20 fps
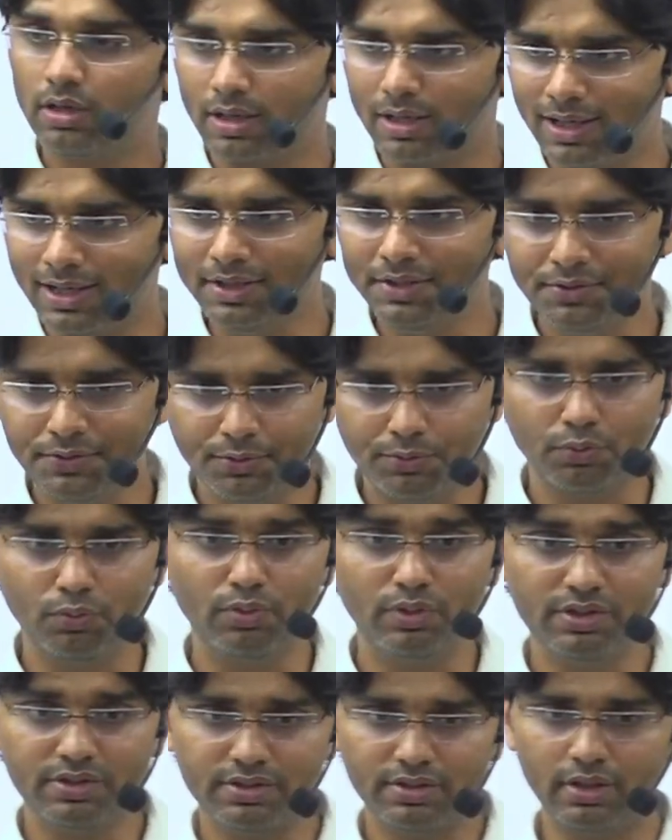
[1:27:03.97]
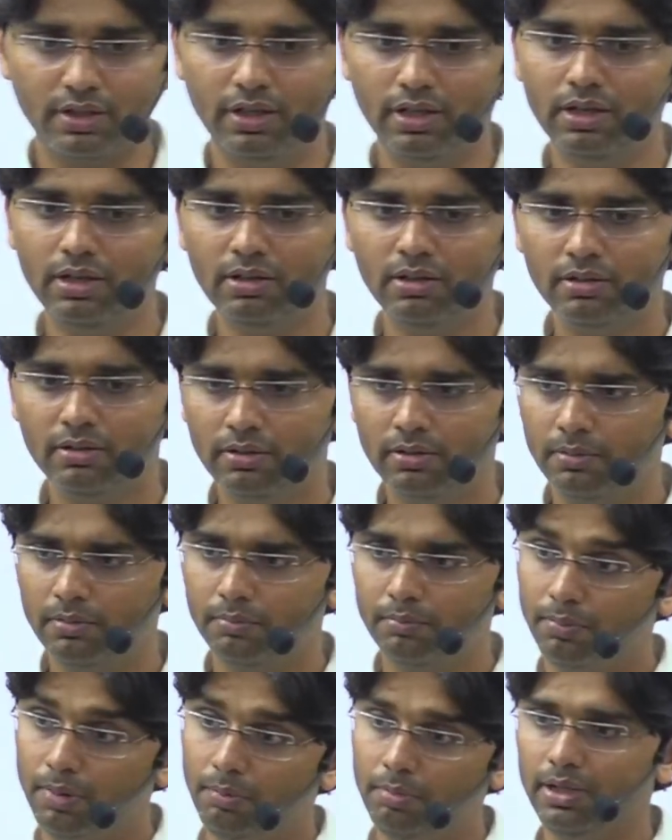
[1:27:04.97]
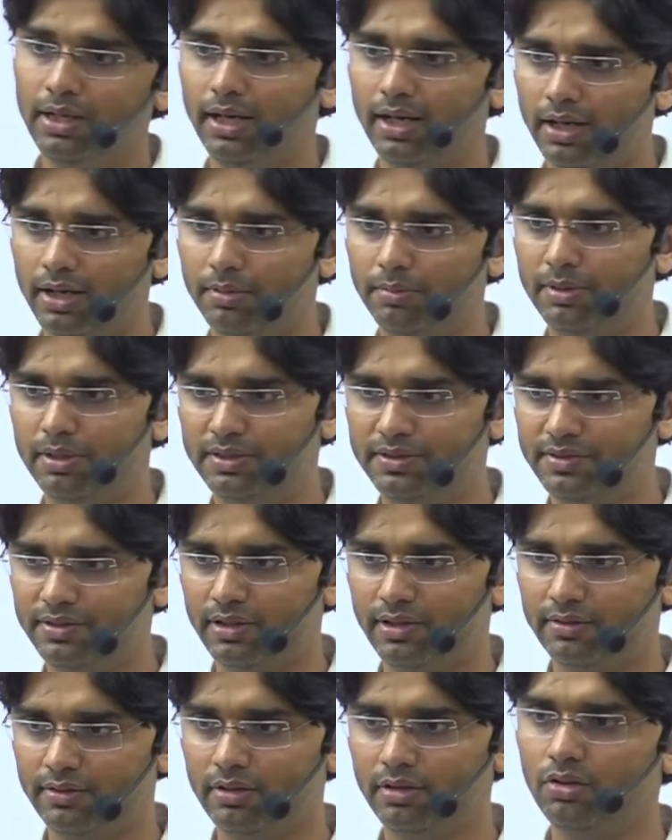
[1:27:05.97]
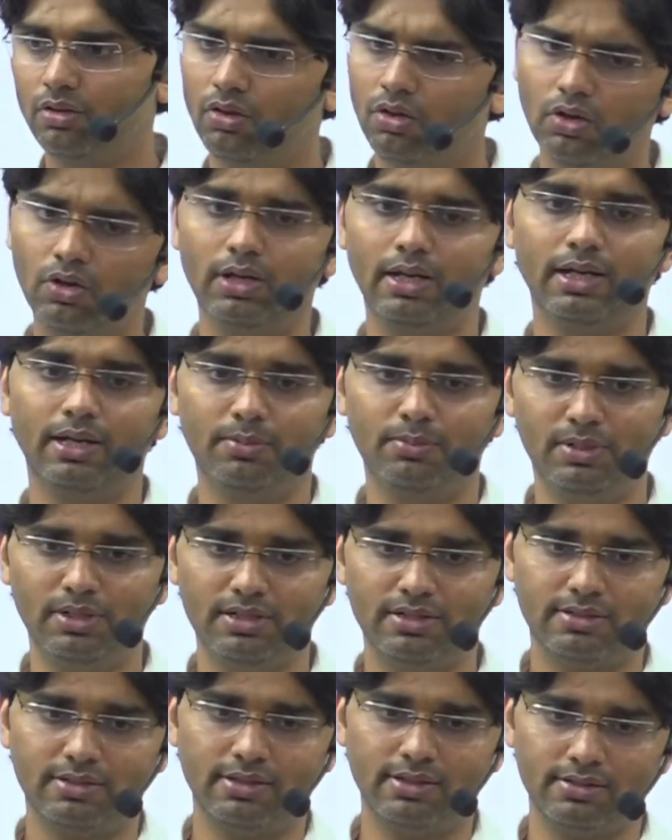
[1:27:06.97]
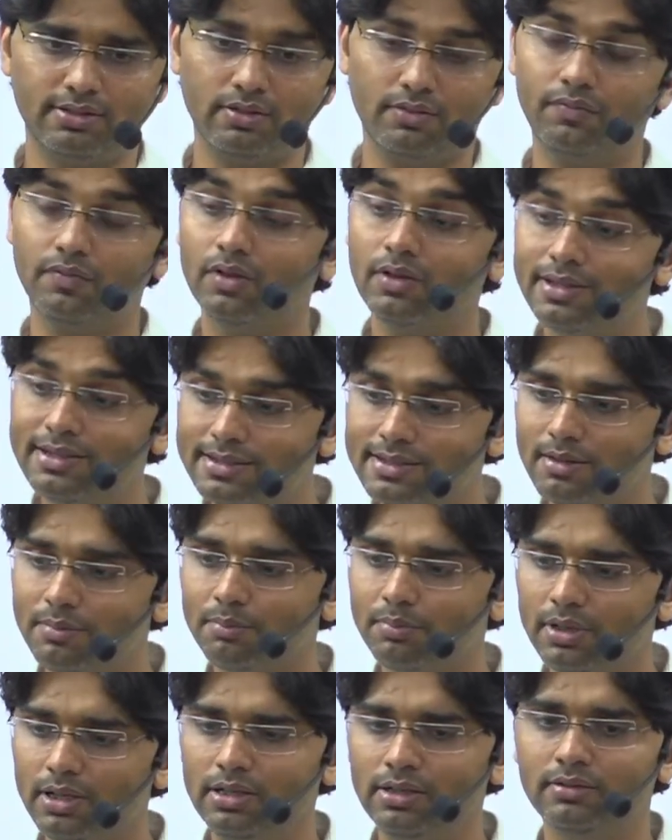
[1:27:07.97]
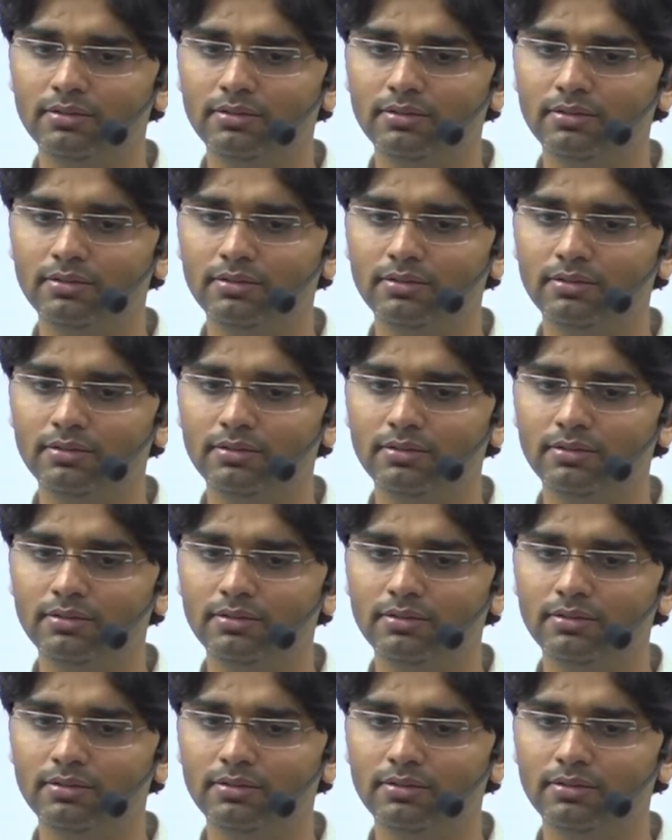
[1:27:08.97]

tried to study public administration or administration. For example,